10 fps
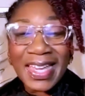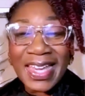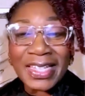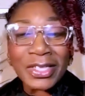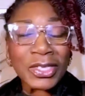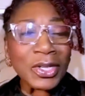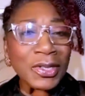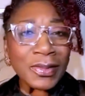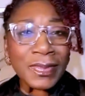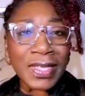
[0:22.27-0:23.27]
in
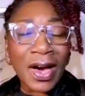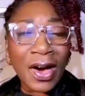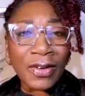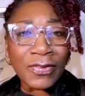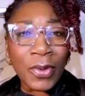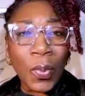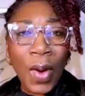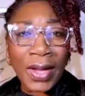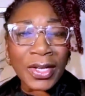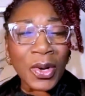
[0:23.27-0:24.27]
terms of
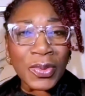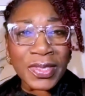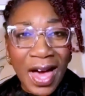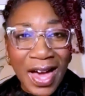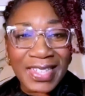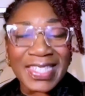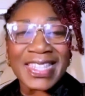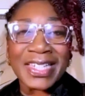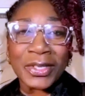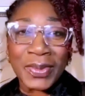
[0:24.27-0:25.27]
what goes on in
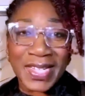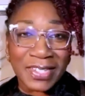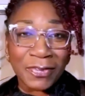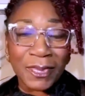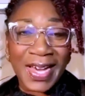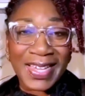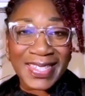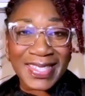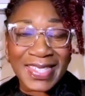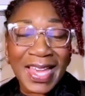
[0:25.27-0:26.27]
their creative
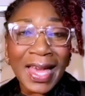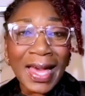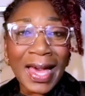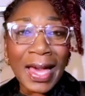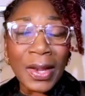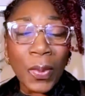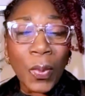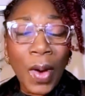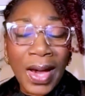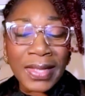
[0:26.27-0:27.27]
minds and
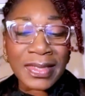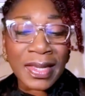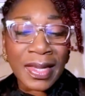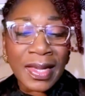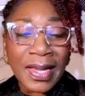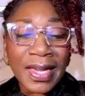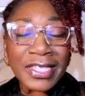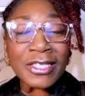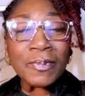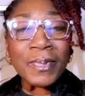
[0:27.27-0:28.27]
what
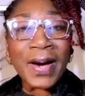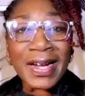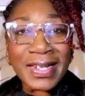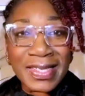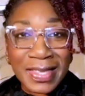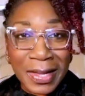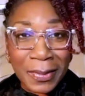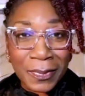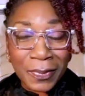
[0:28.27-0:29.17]
inspires them